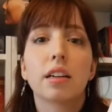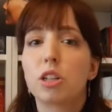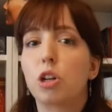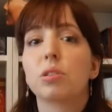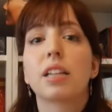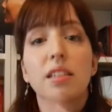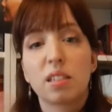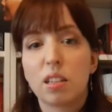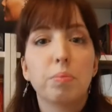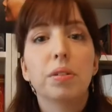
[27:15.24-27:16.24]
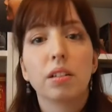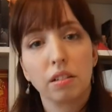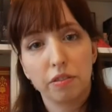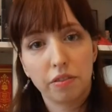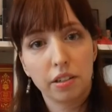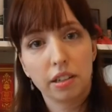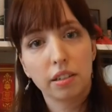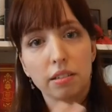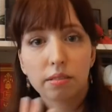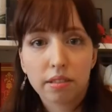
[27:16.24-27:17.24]
you know, that's typical
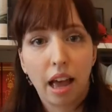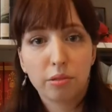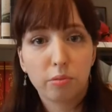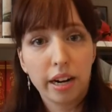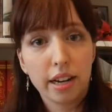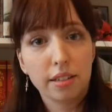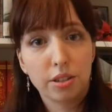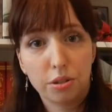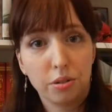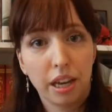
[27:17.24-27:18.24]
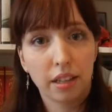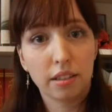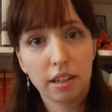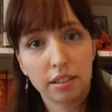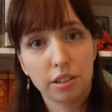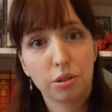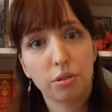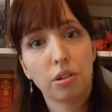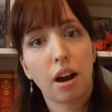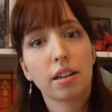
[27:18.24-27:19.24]
for that race to get addicted to
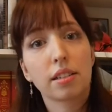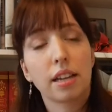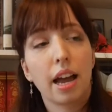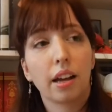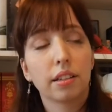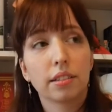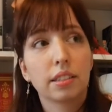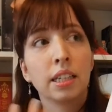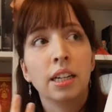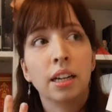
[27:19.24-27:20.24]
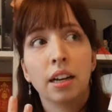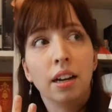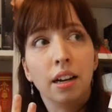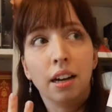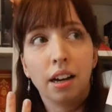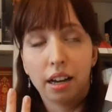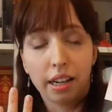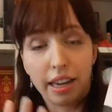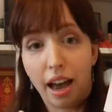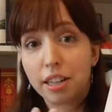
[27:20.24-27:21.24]
drugs. And
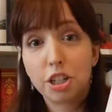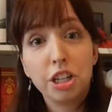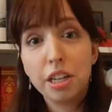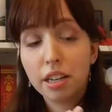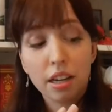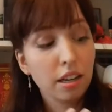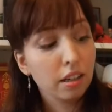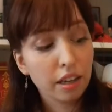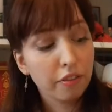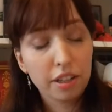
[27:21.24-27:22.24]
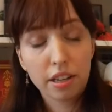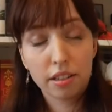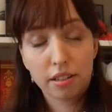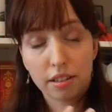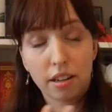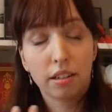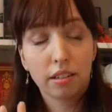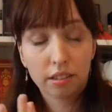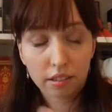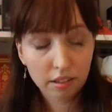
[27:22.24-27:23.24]
yeah, Gifty is
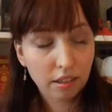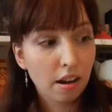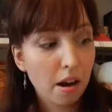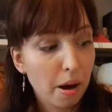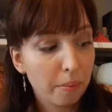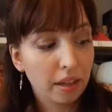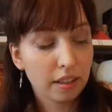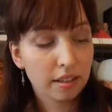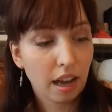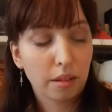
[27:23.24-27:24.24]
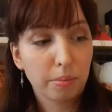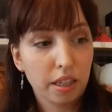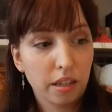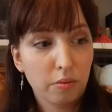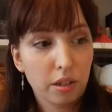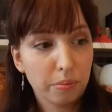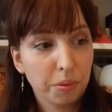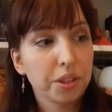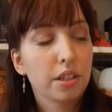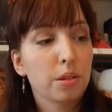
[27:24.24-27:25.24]
understandably really
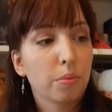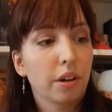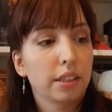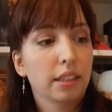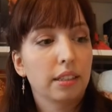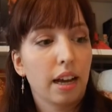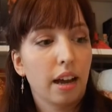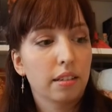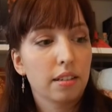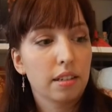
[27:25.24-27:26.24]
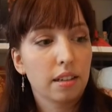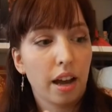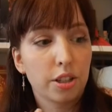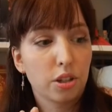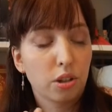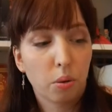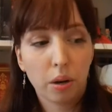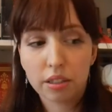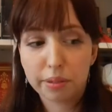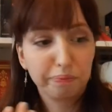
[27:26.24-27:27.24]
disappointed and decides, you know
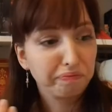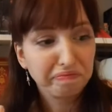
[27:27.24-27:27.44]
what?